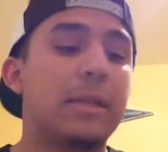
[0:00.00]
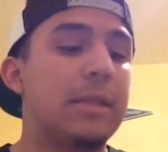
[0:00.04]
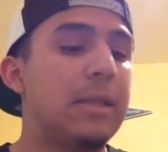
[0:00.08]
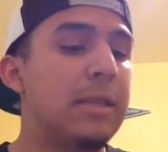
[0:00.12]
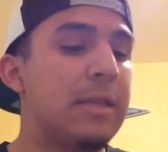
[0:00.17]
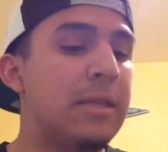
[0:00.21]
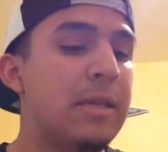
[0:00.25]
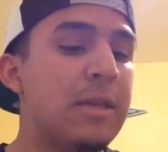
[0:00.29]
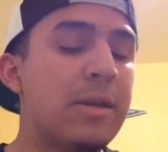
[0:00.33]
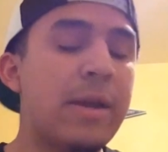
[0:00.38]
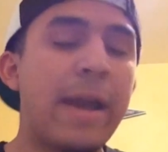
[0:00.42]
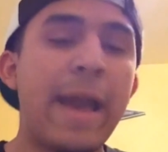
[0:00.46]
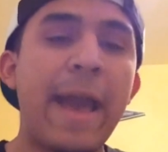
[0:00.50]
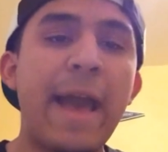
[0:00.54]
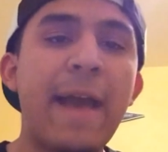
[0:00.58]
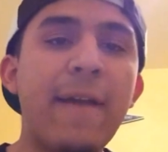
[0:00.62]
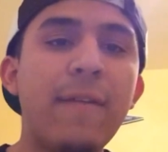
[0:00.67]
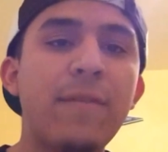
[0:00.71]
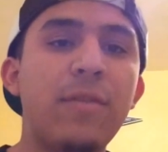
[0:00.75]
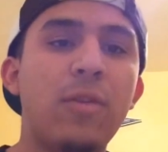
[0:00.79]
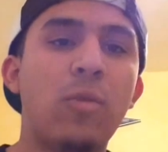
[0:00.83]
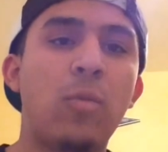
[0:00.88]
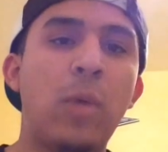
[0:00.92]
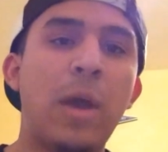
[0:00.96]
You
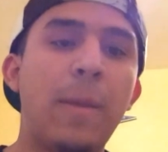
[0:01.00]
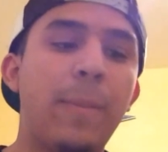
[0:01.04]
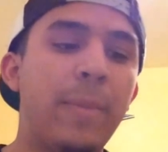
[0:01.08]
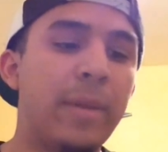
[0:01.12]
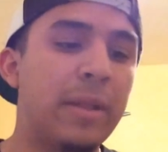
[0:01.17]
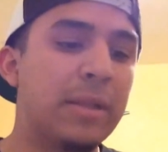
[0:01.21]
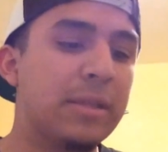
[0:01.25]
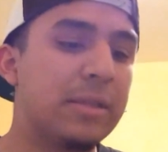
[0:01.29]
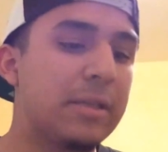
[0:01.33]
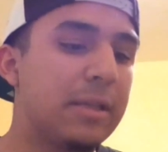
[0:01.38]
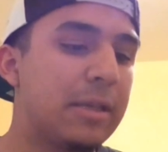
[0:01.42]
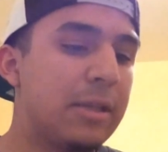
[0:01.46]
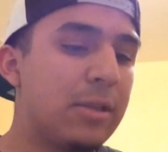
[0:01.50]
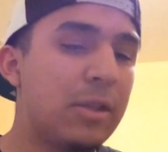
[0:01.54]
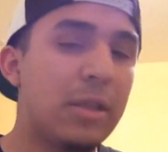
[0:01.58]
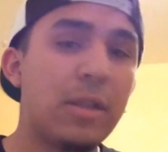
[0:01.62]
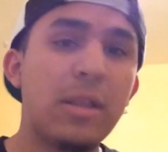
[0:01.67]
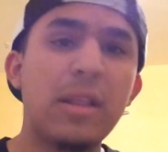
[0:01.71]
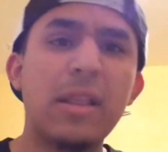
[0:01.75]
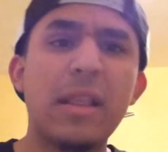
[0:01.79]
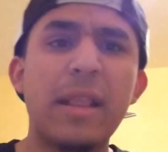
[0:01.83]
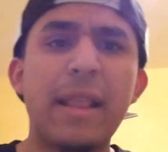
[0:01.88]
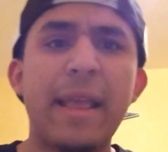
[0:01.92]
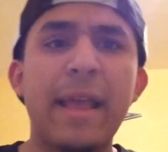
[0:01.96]
have the weapons.
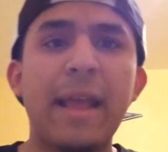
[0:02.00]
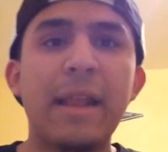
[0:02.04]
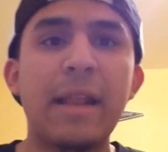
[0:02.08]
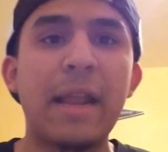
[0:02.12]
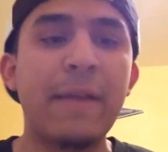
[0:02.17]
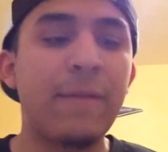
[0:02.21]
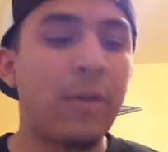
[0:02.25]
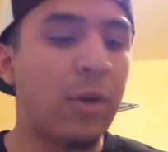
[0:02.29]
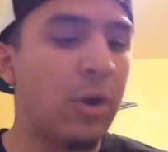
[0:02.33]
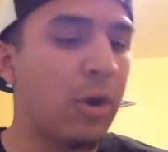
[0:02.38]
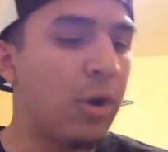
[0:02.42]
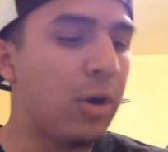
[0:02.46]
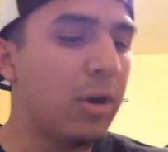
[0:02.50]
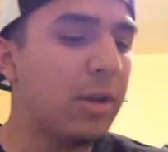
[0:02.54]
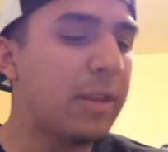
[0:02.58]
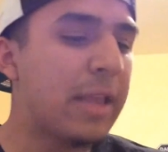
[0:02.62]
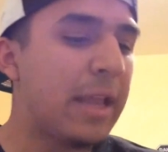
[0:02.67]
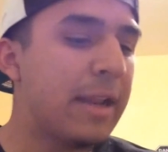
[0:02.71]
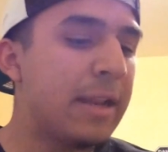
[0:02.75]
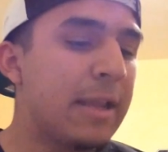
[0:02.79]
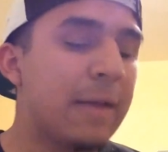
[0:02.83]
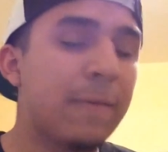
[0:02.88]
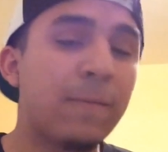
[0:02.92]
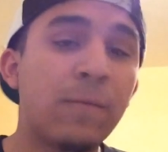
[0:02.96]
And I've heard
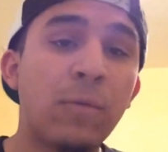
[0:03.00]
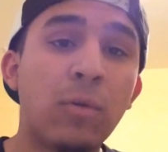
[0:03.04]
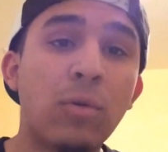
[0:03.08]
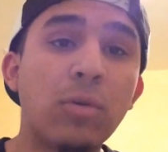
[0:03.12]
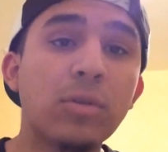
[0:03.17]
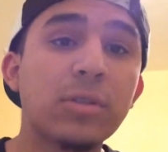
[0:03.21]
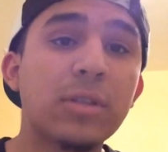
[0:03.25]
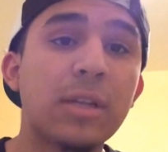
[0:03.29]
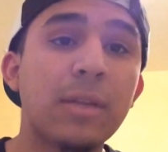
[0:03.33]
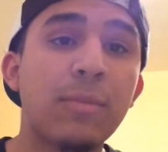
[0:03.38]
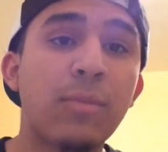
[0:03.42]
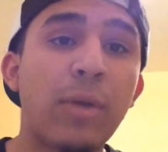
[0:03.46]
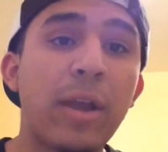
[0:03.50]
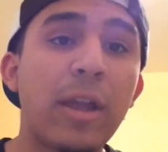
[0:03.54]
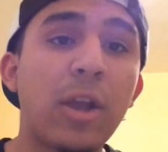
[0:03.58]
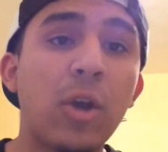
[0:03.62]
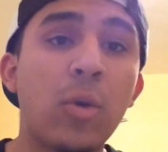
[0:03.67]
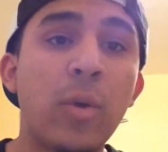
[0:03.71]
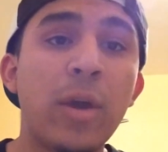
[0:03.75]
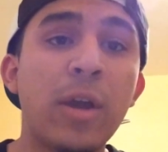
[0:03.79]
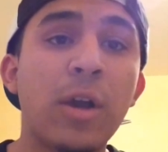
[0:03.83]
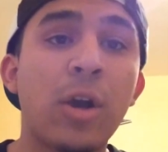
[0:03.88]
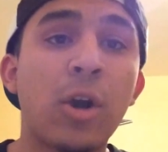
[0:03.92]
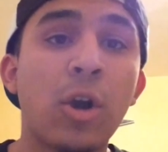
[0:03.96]
that Nick Foles and Brian
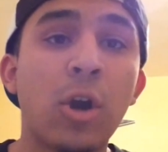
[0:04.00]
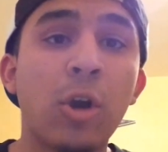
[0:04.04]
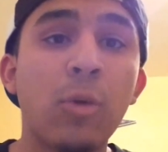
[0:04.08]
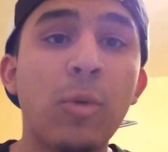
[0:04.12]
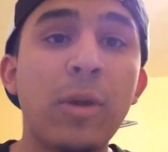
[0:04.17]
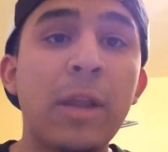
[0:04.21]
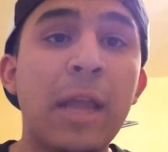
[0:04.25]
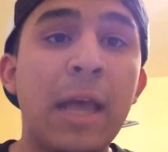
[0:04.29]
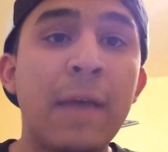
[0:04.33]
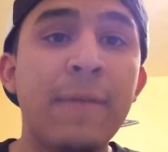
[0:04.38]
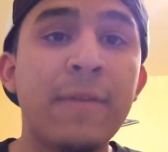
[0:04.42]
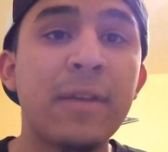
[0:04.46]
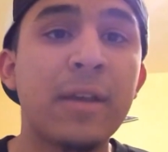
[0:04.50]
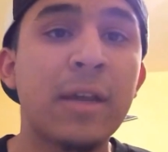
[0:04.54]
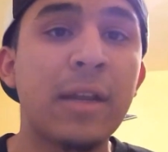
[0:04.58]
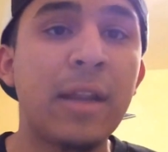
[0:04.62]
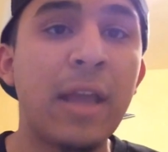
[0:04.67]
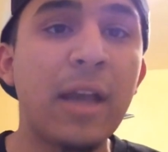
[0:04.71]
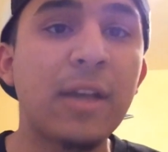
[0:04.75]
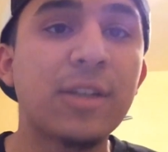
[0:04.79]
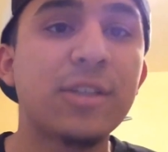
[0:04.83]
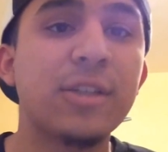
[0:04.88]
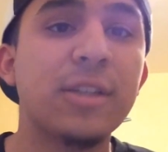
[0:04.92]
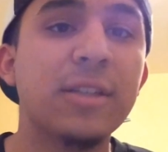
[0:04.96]
Quick are already having
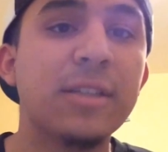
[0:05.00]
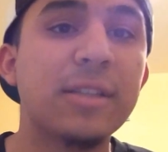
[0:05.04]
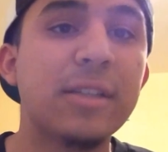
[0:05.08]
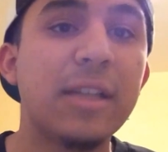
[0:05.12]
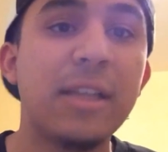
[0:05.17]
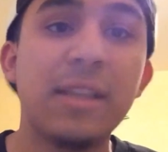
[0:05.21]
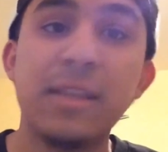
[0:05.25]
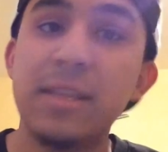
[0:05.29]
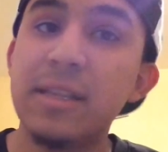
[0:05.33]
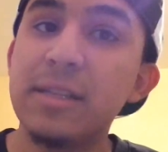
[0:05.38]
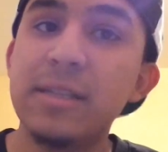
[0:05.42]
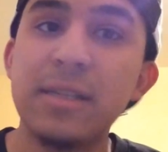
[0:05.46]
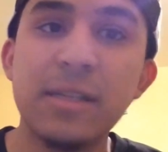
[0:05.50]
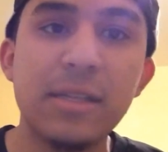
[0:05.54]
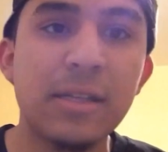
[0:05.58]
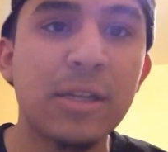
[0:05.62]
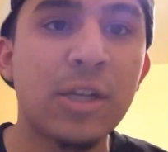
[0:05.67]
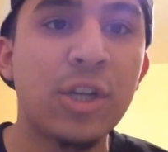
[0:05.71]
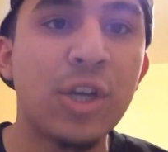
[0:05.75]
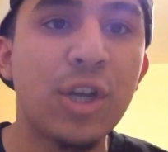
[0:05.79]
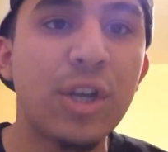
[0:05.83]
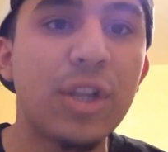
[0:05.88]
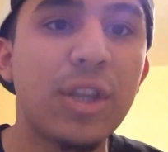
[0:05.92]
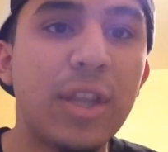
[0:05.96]
connections. And this is a
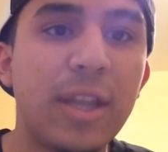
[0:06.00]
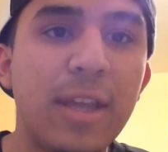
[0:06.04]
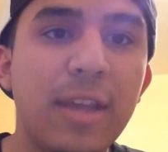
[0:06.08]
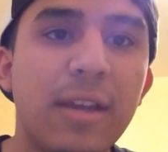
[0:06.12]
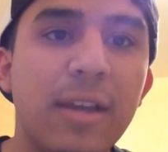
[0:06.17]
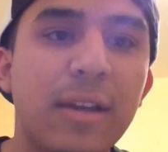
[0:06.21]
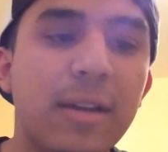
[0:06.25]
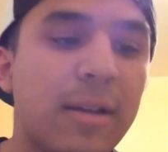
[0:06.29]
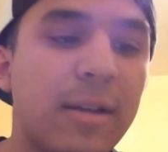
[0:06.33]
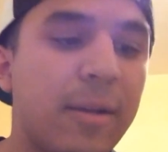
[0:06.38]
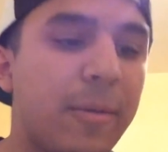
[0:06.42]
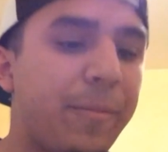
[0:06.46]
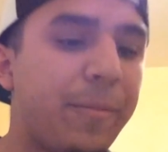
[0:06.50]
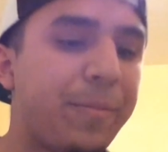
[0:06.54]
good thing.